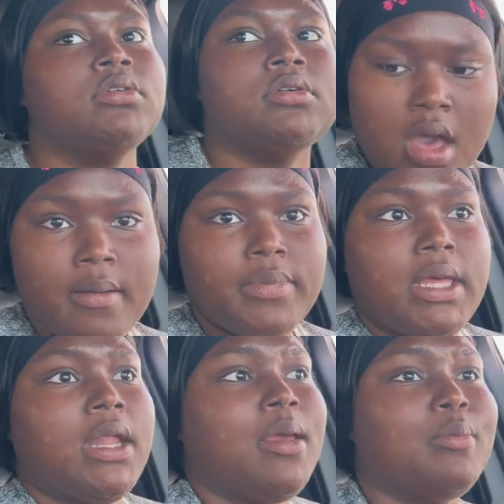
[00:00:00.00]
I'm
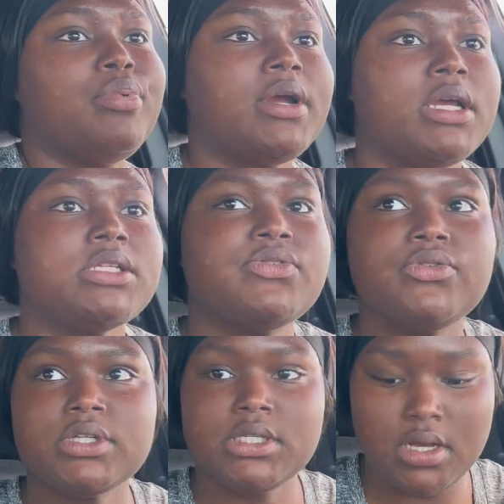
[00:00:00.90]
getting pressed
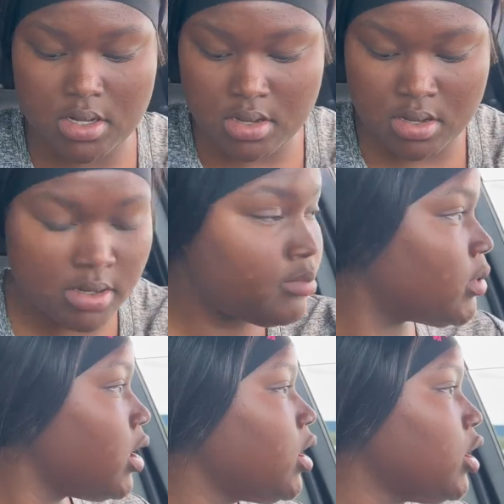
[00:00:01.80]
for time.
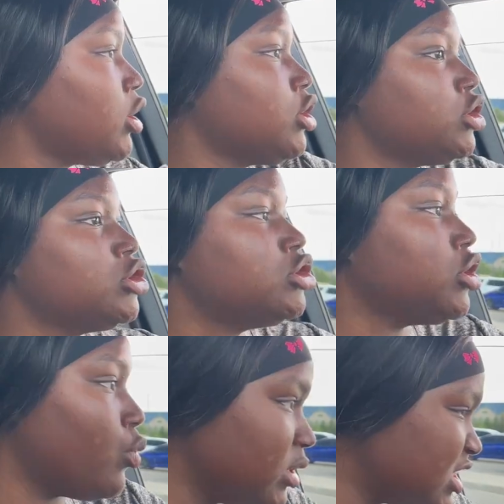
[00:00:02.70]

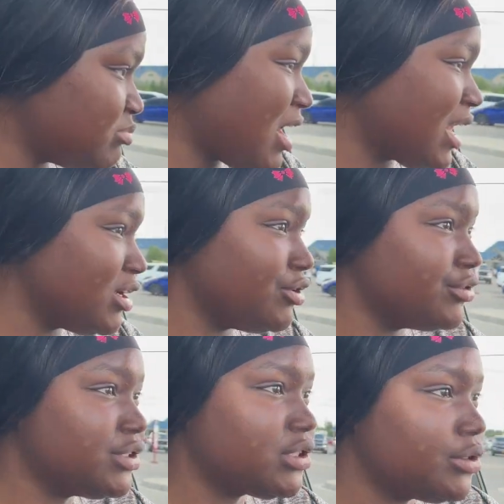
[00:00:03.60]
So we just about to do
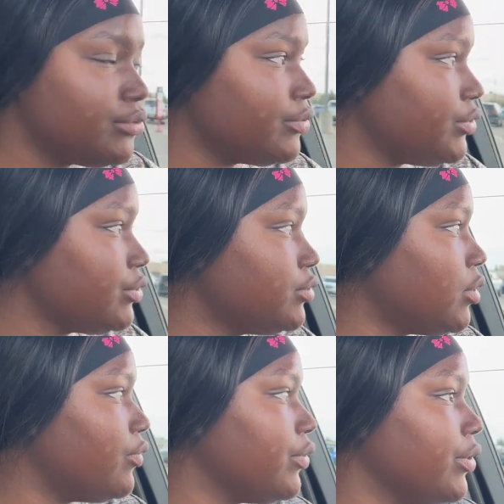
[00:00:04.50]
this little review
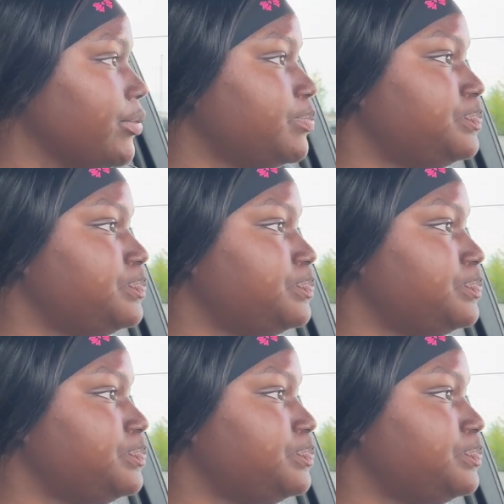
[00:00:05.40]
over here.